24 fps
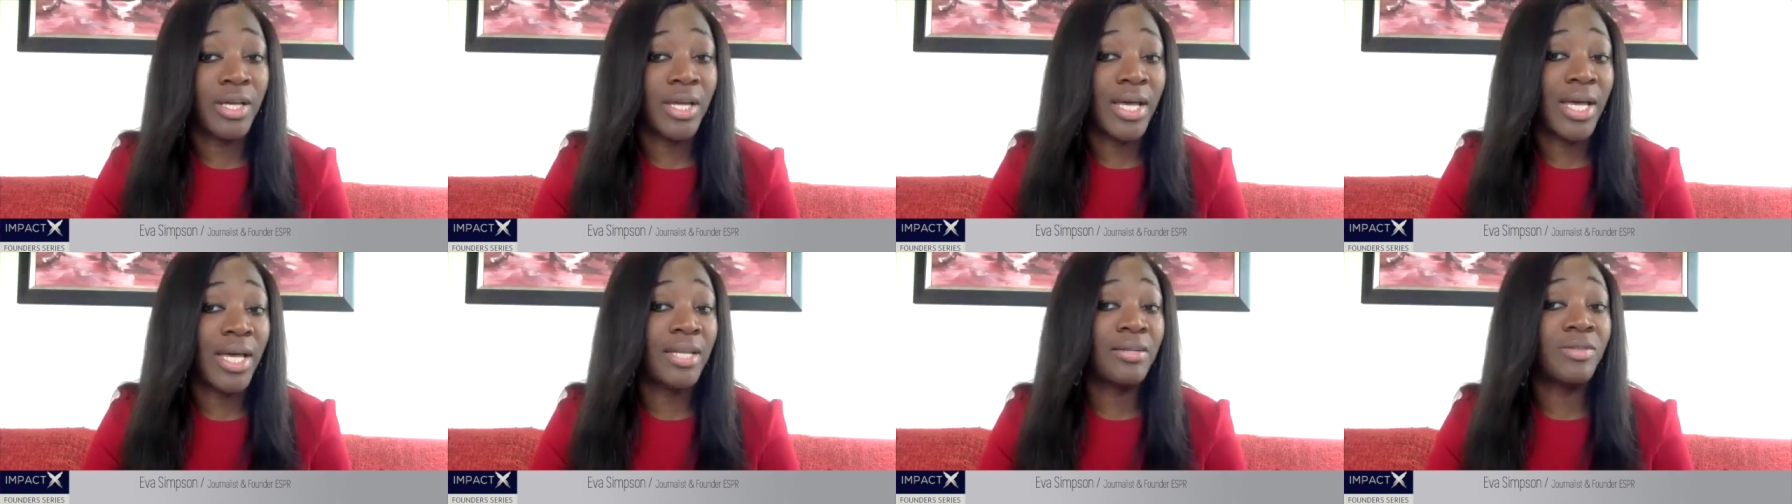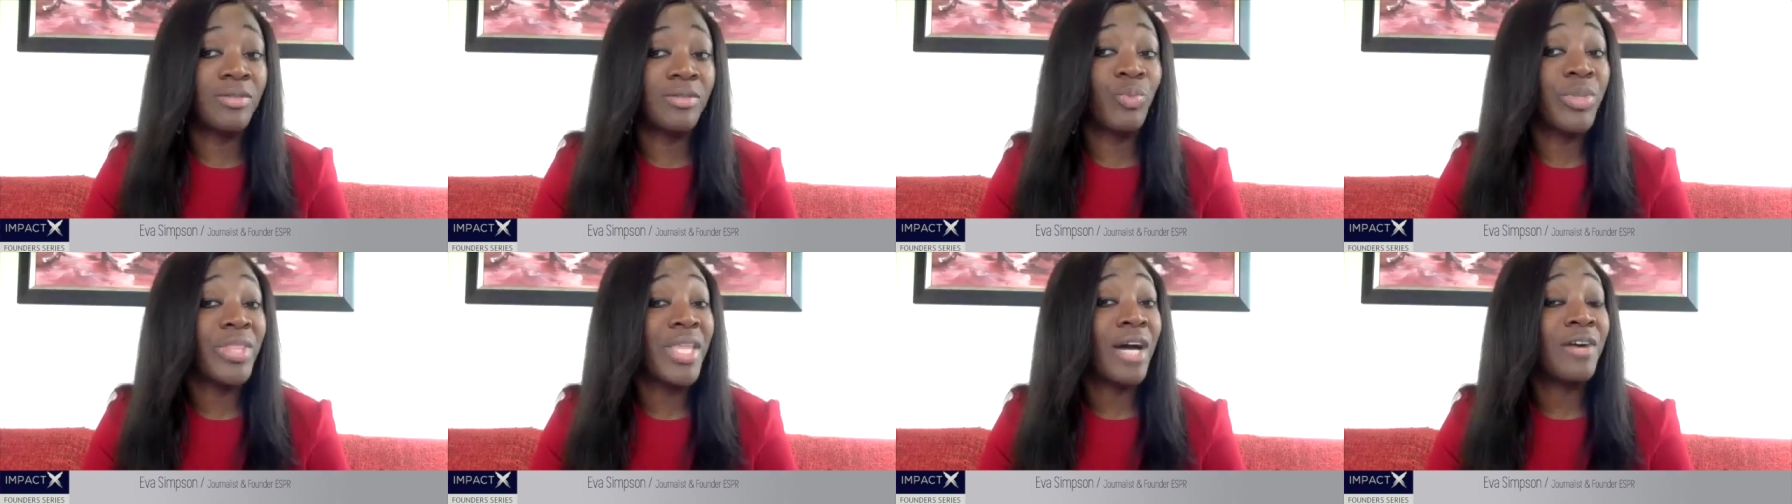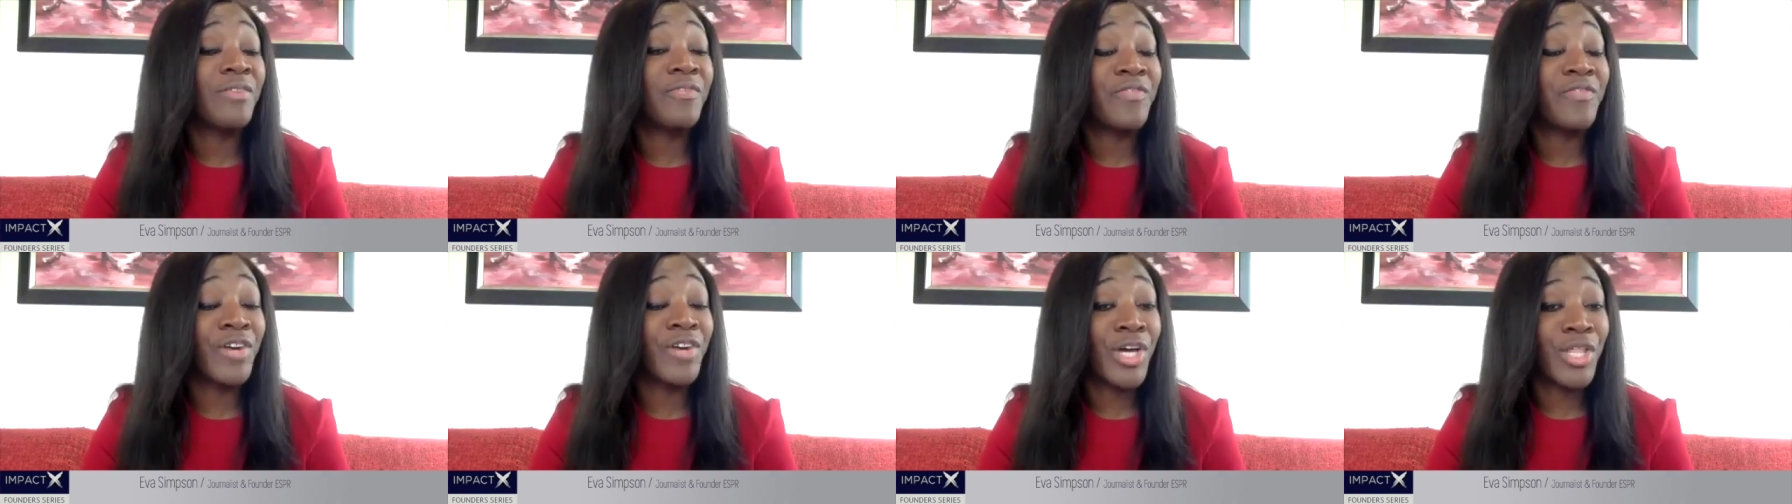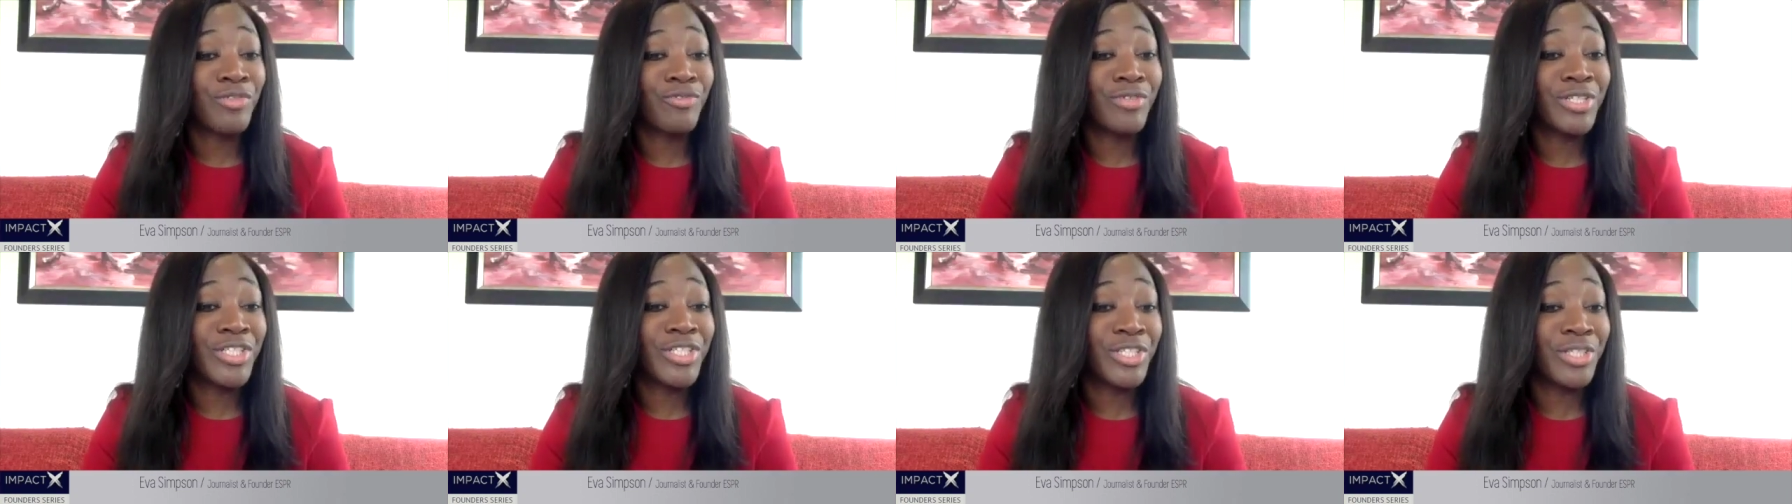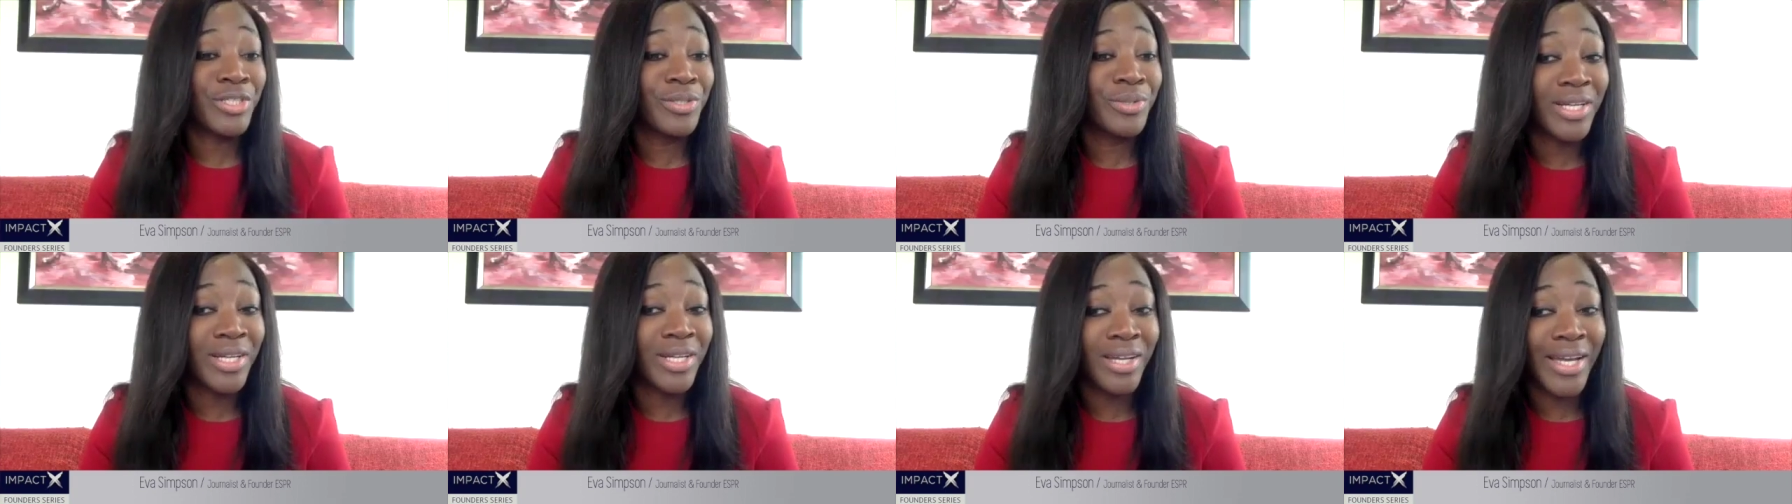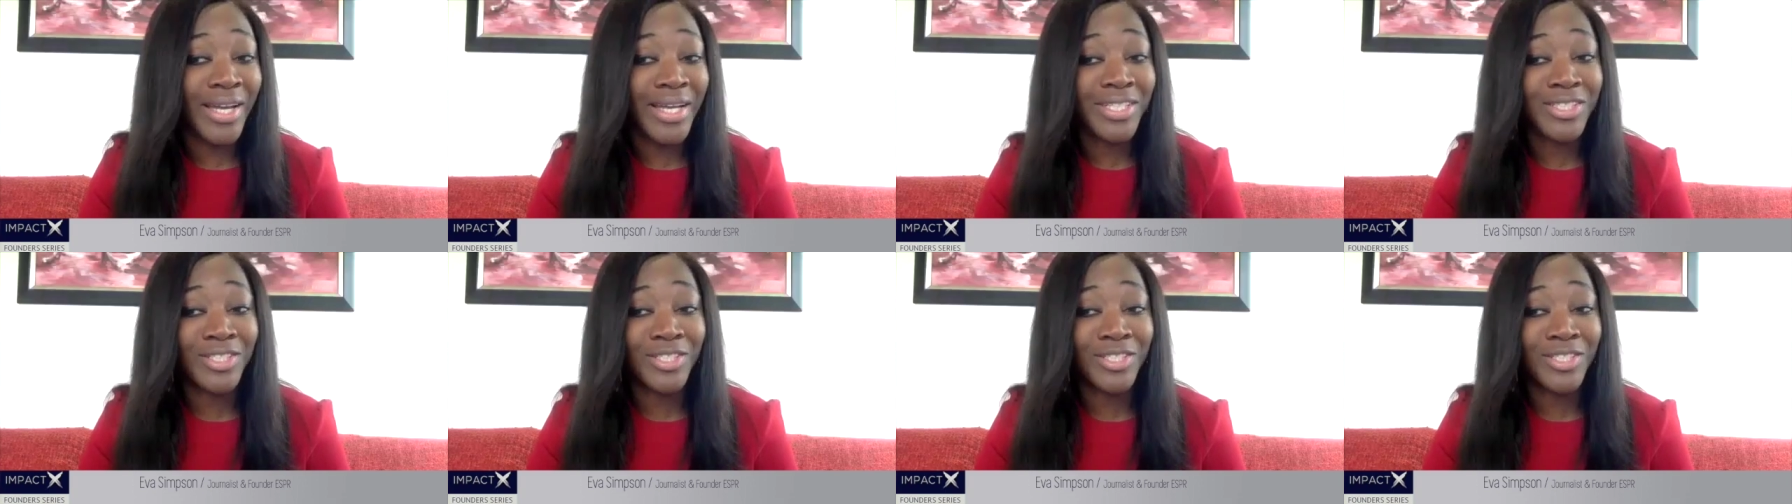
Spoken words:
And without further ado, I'd like